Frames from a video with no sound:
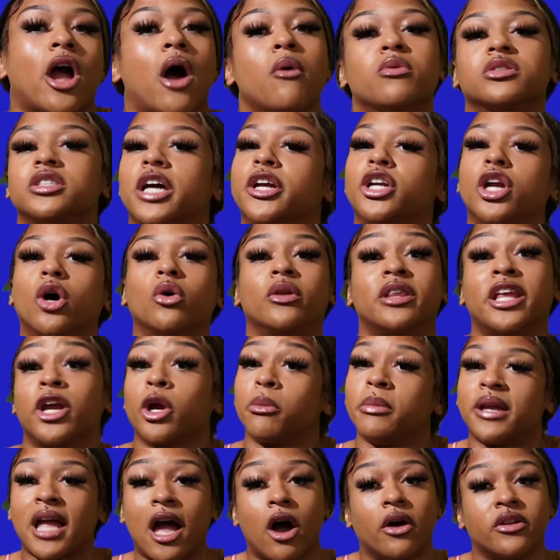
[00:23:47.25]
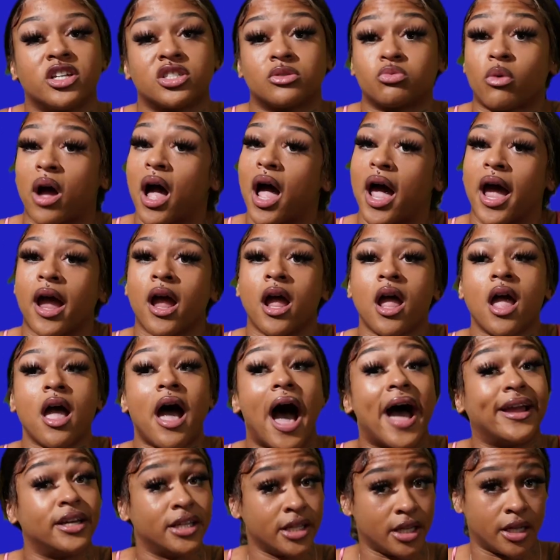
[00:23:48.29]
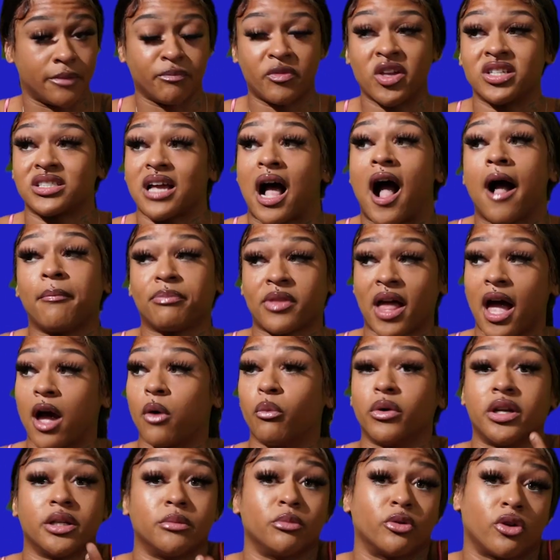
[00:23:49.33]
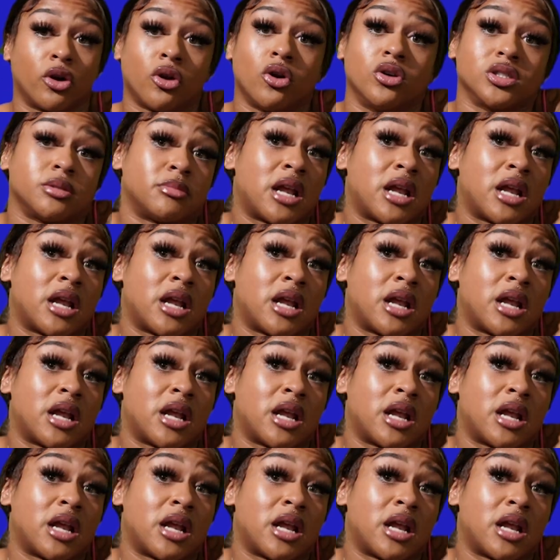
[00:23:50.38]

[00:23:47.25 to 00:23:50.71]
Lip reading: I was like, no, hear me out. That's why I didn't, because I'm not one of them girls.